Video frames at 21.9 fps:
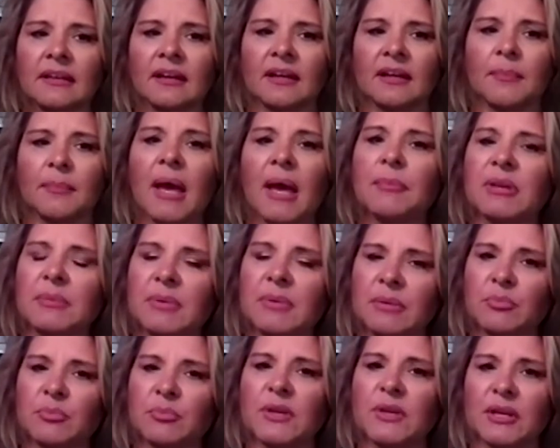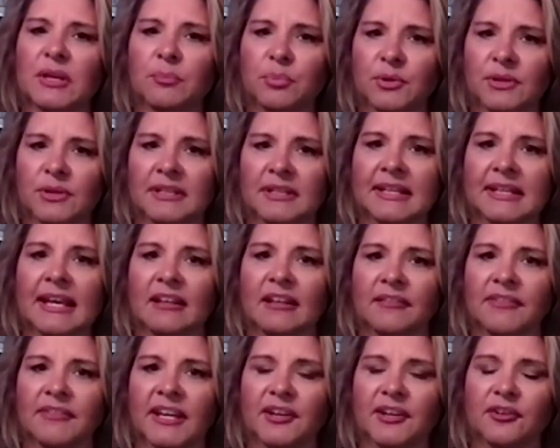how many people we can put in the
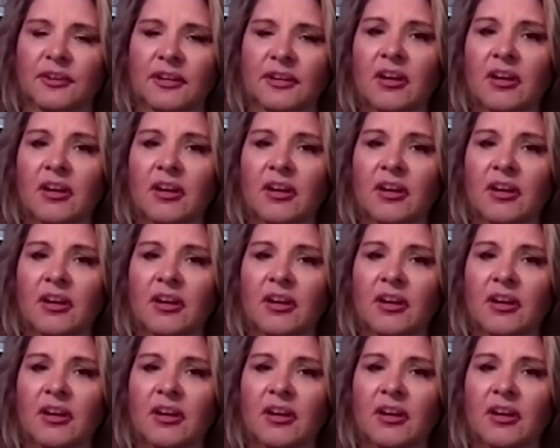elevator.